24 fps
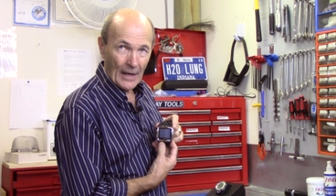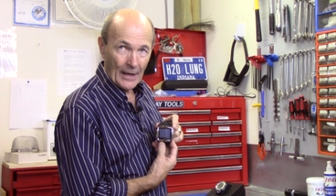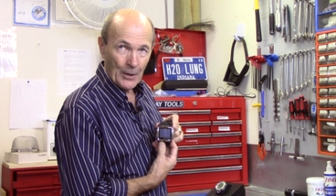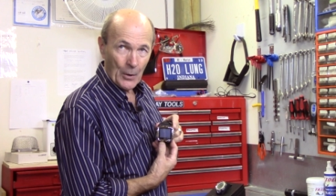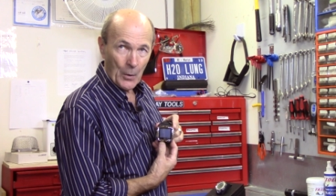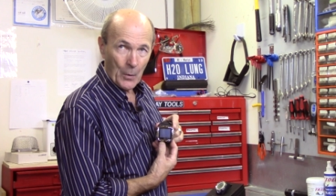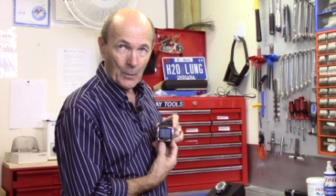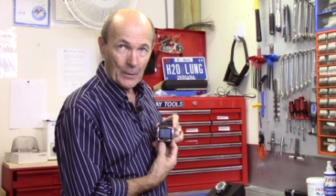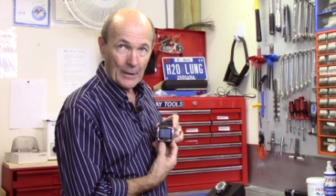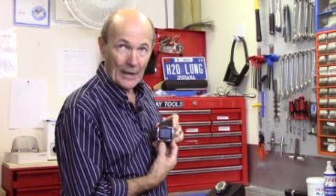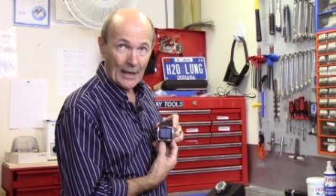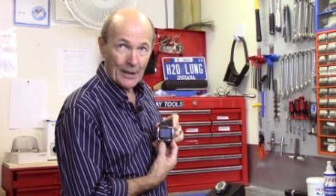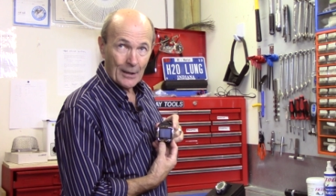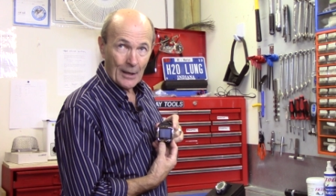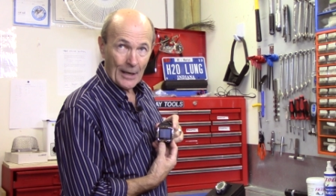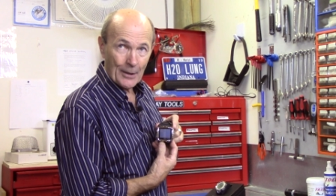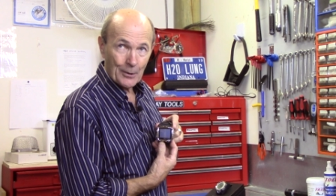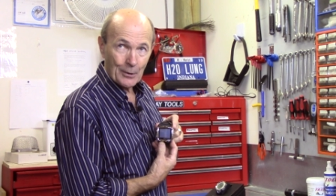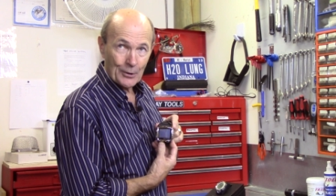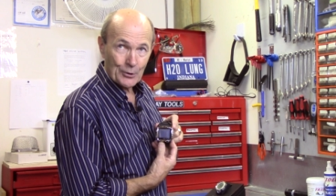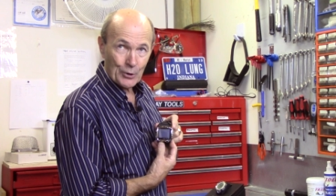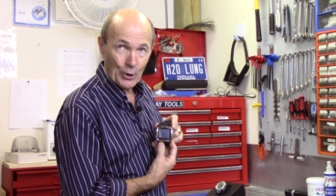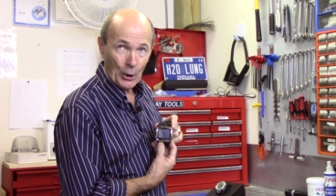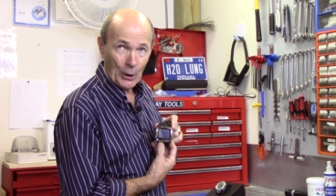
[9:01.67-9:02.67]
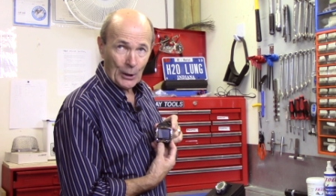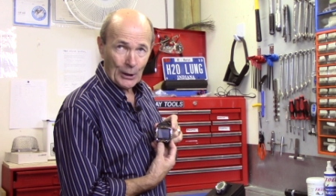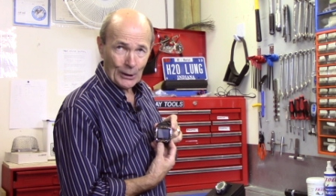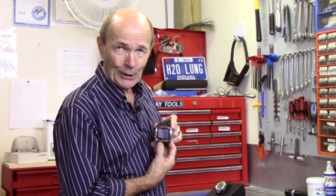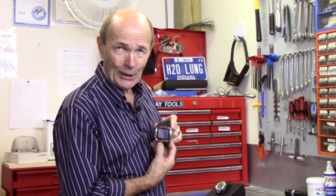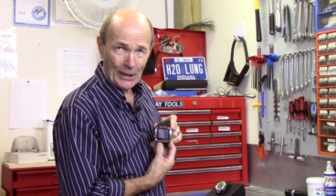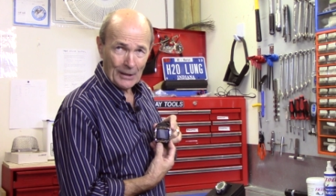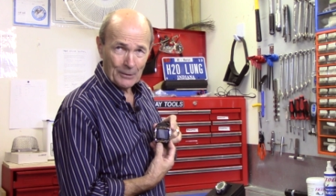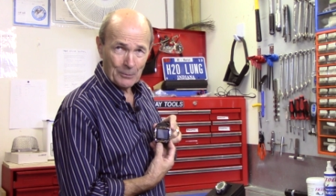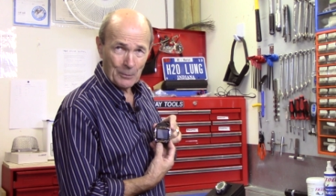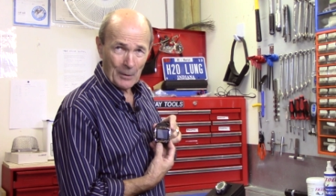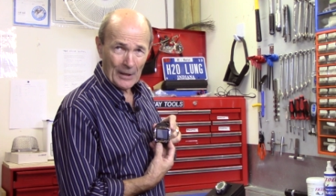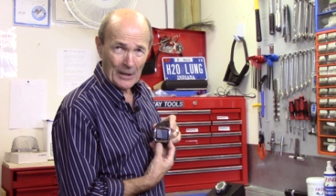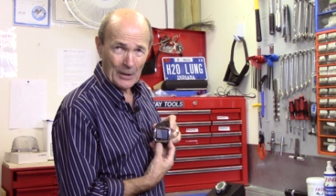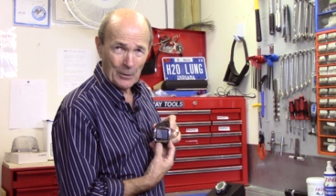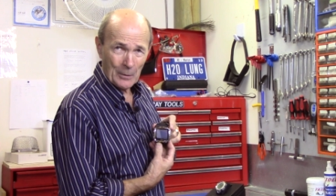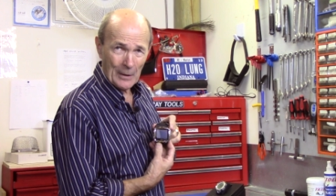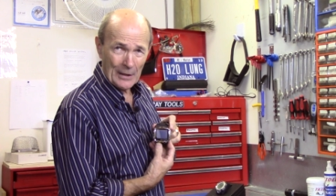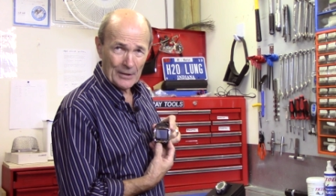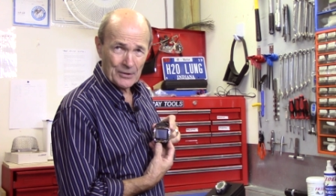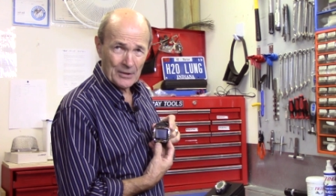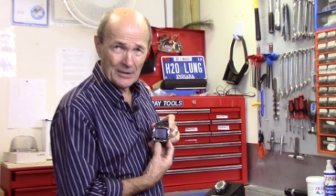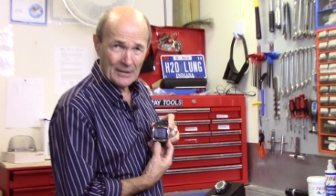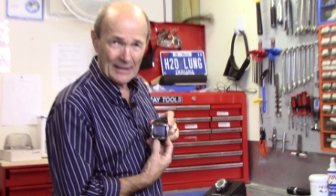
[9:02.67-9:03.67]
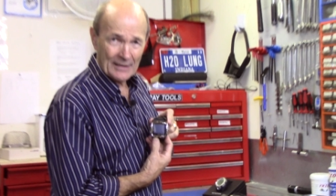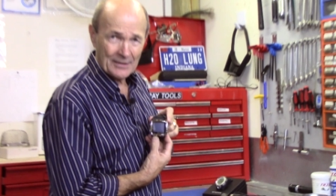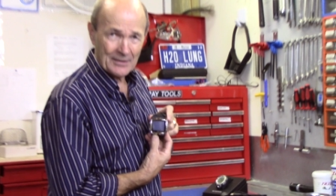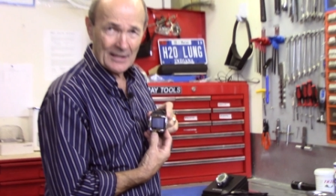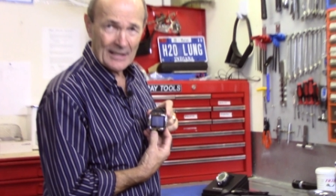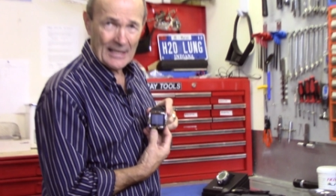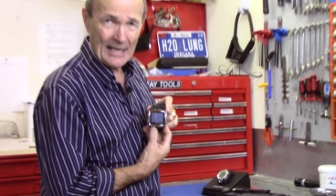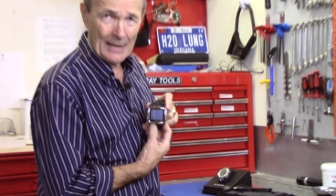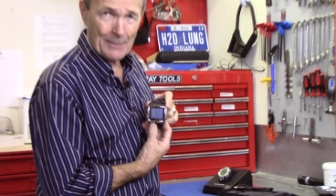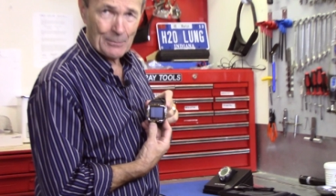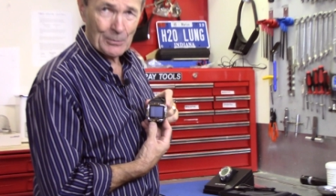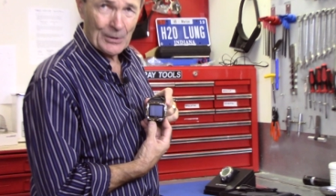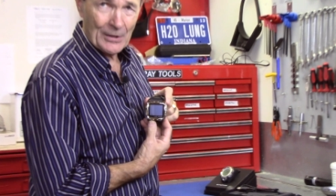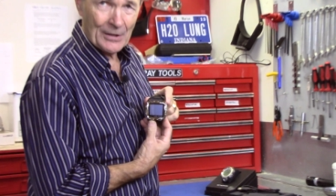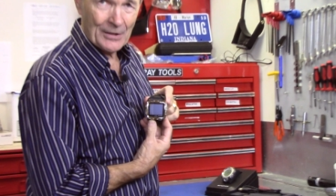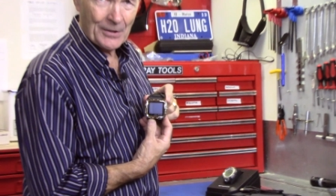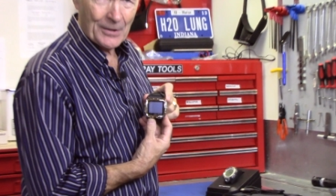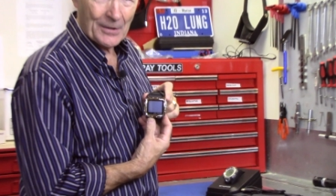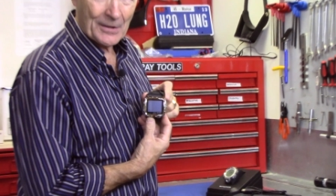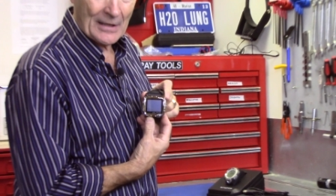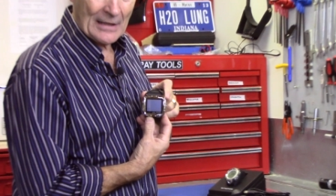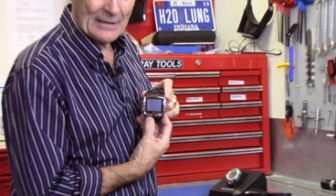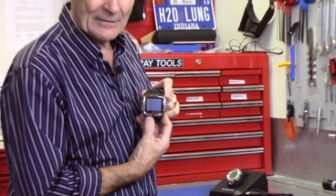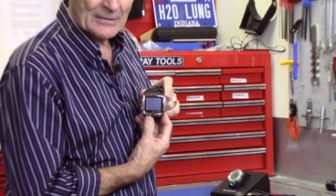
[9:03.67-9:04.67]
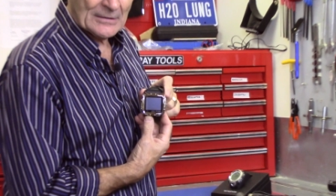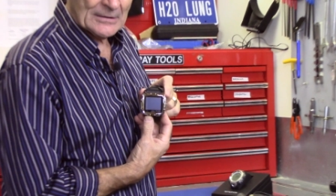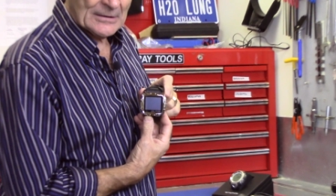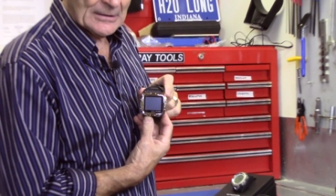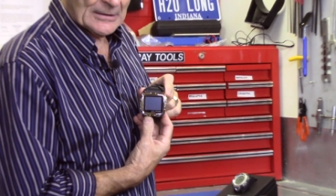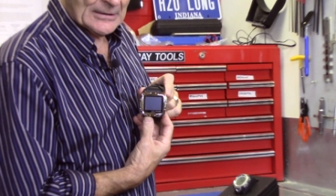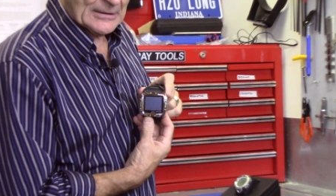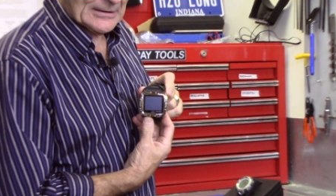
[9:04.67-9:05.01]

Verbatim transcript: I know, I, am going to turn it on while you're watching. Get the camera in here, Kevin.